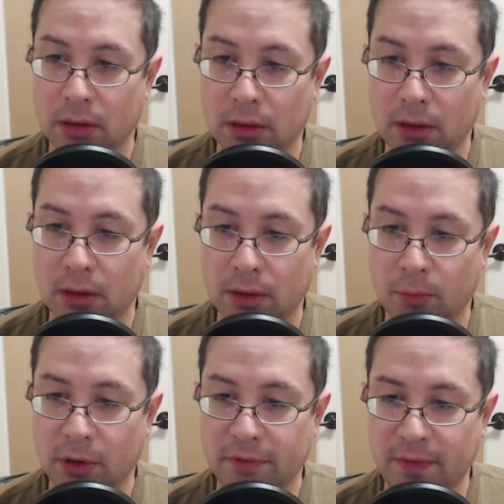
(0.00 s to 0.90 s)

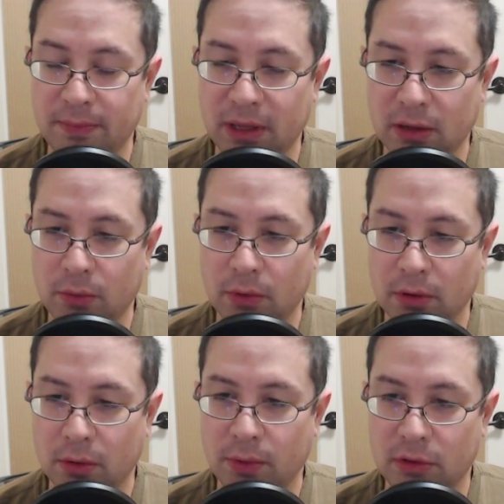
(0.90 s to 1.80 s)
What if I play
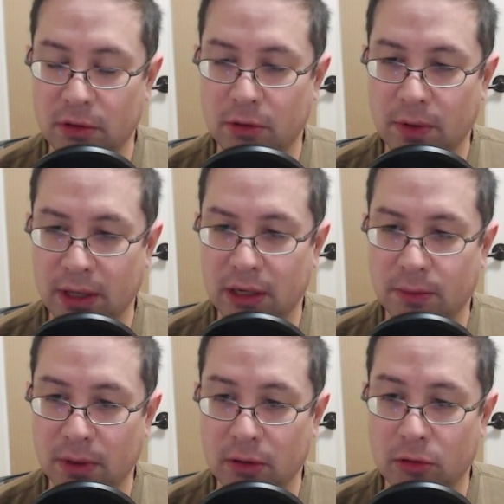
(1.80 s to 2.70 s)
queen c2
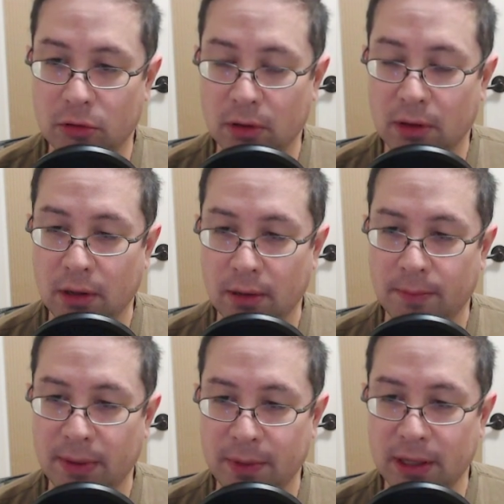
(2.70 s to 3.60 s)
anyways?
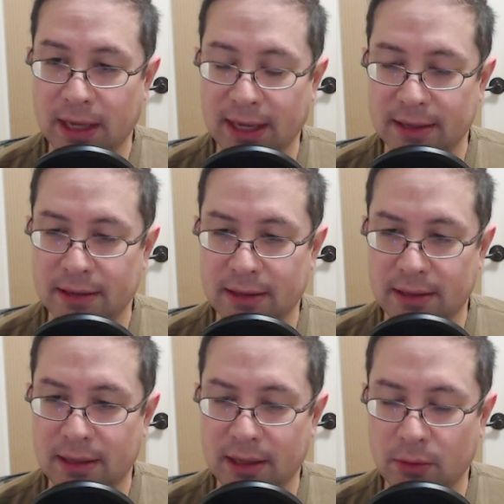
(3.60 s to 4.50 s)
Maybe he can't
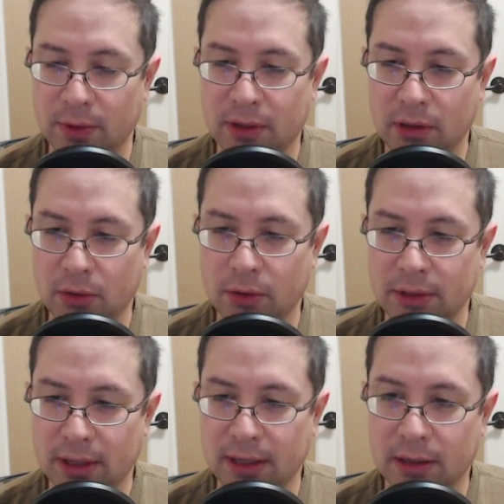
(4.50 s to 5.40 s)
take, no, he could
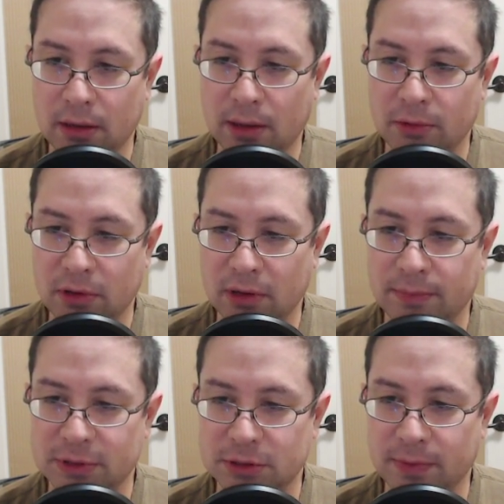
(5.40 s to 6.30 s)
take, I was thinking
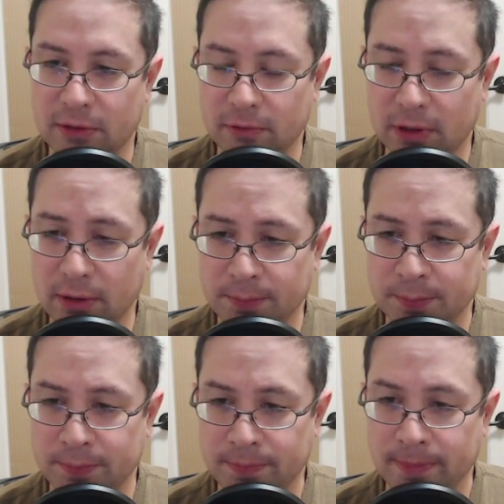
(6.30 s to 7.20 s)
bishop e3.
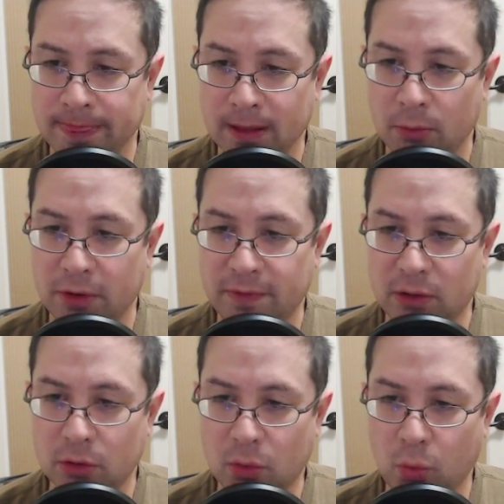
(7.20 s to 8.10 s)
What if I
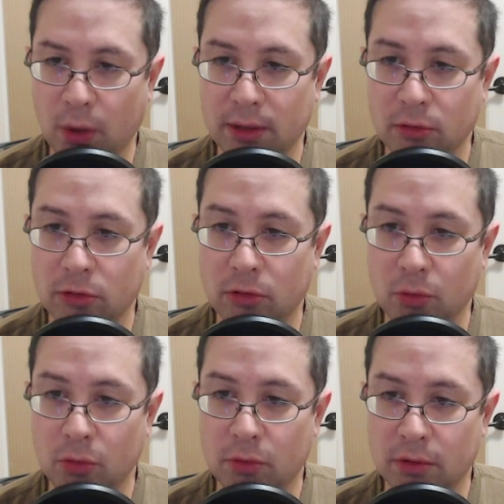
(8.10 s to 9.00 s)
took once?
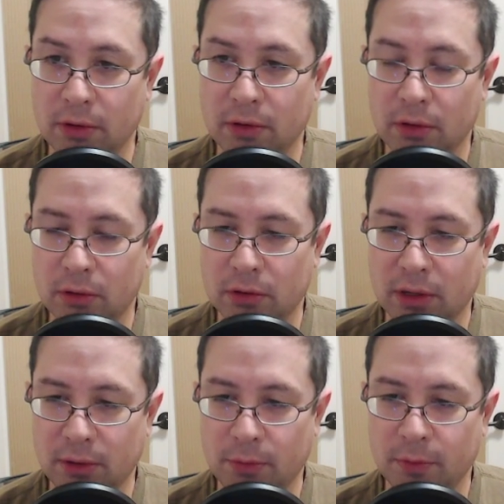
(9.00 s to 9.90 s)
Ooh,
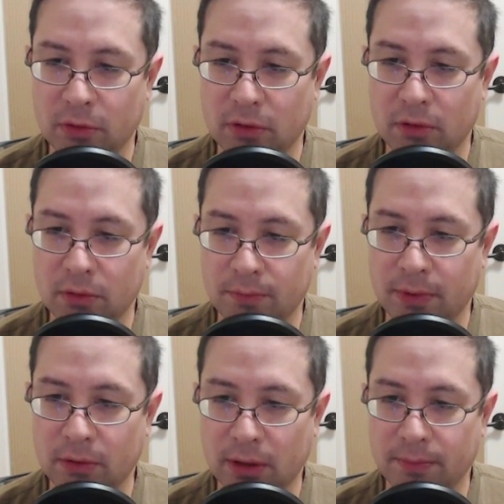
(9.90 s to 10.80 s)
can almost
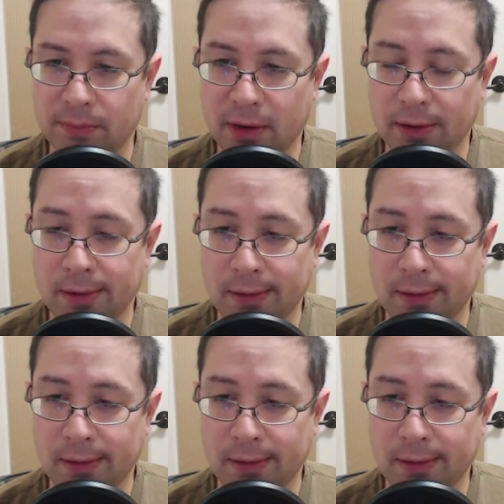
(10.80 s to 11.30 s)
build up there.